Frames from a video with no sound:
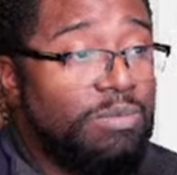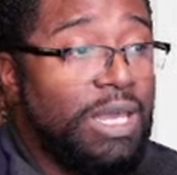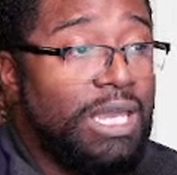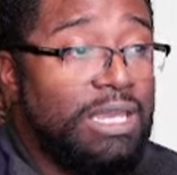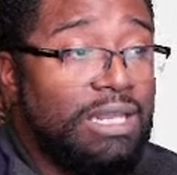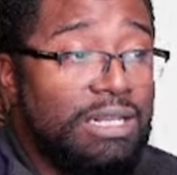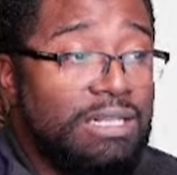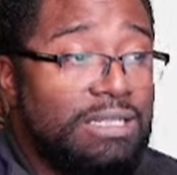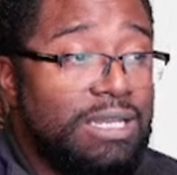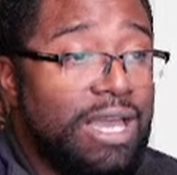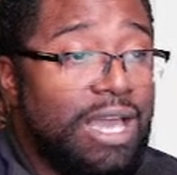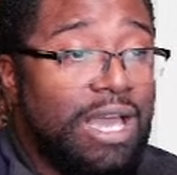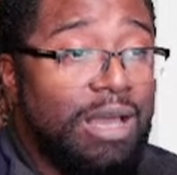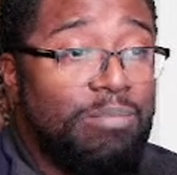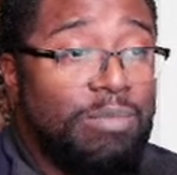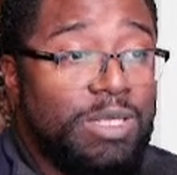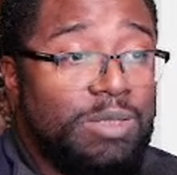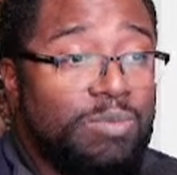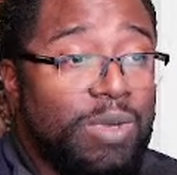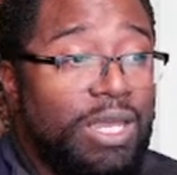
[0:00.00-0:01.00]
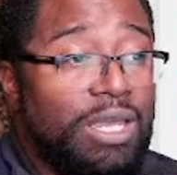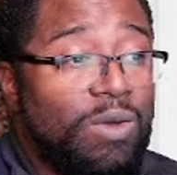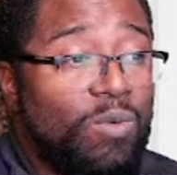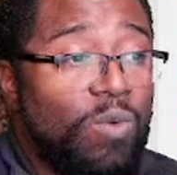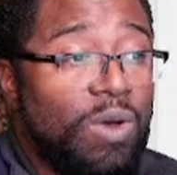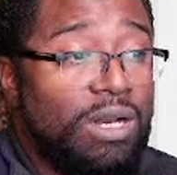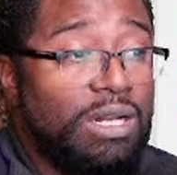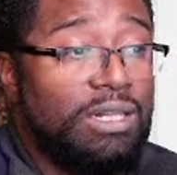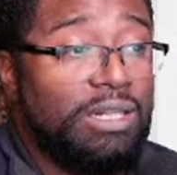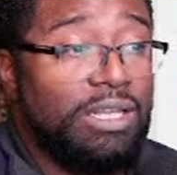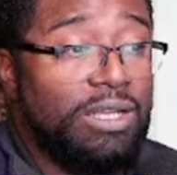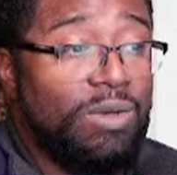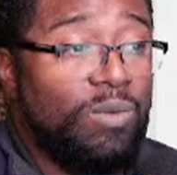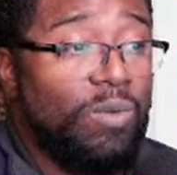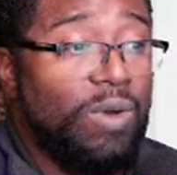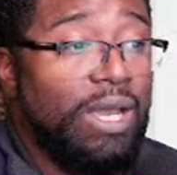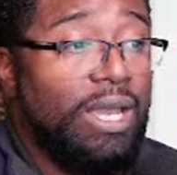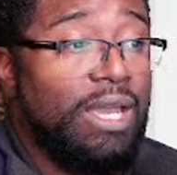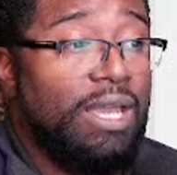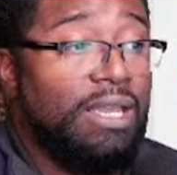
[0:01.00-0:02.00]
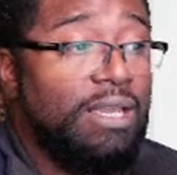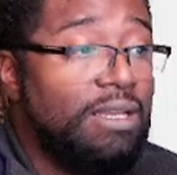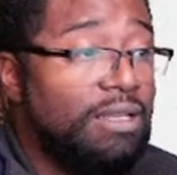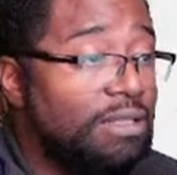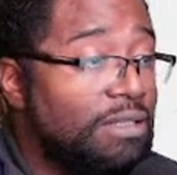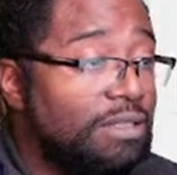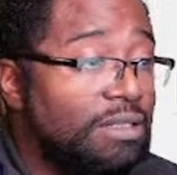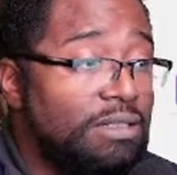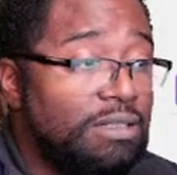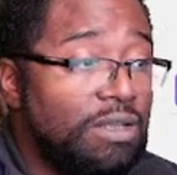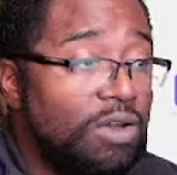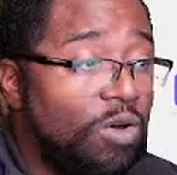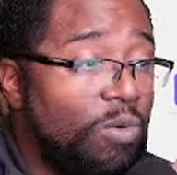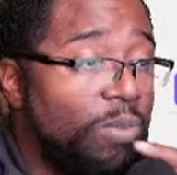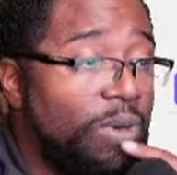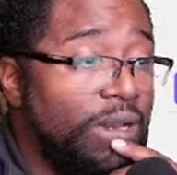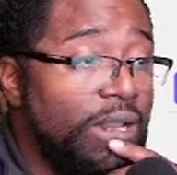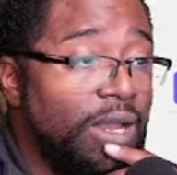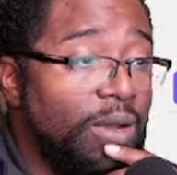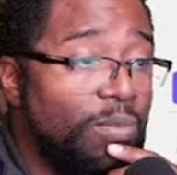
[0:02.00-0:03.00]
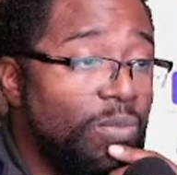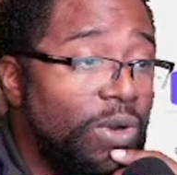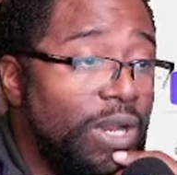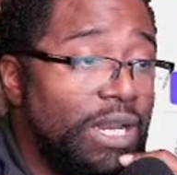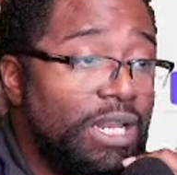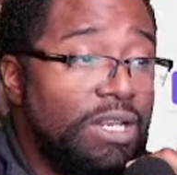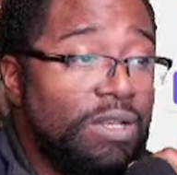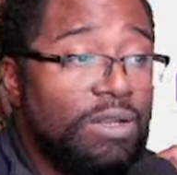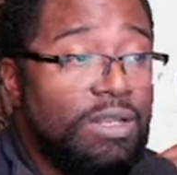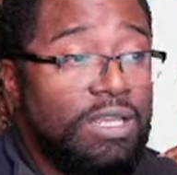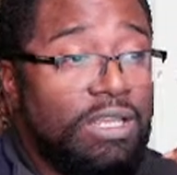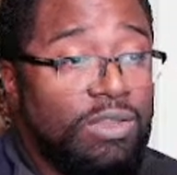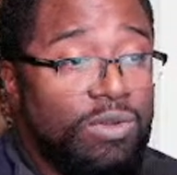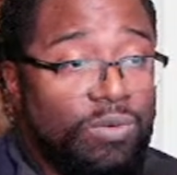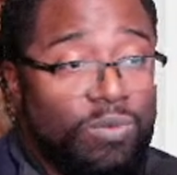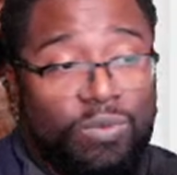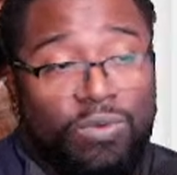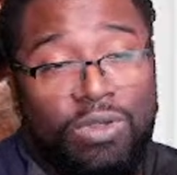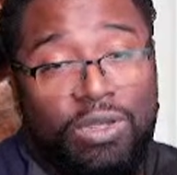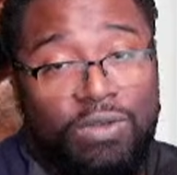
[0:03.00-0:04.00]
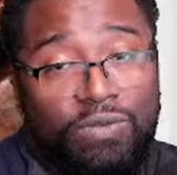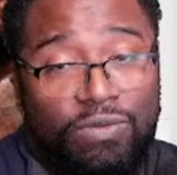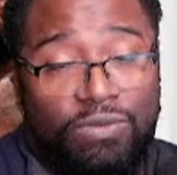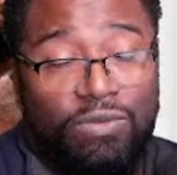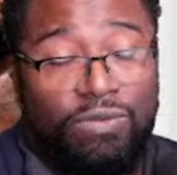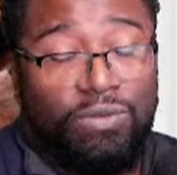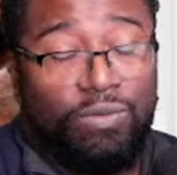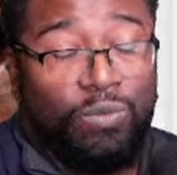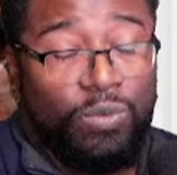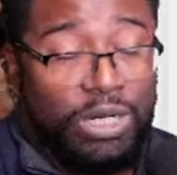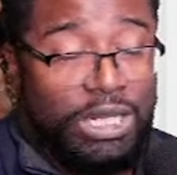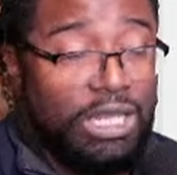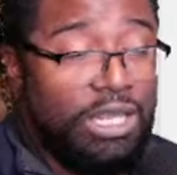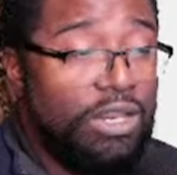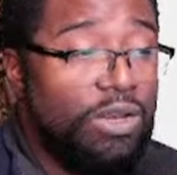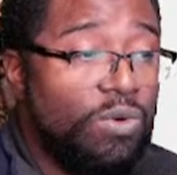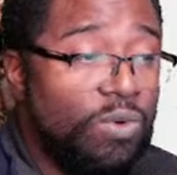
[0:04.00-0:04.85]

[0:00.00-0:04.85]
make it a tab. Let's make it one click away. Open it up, ready to either read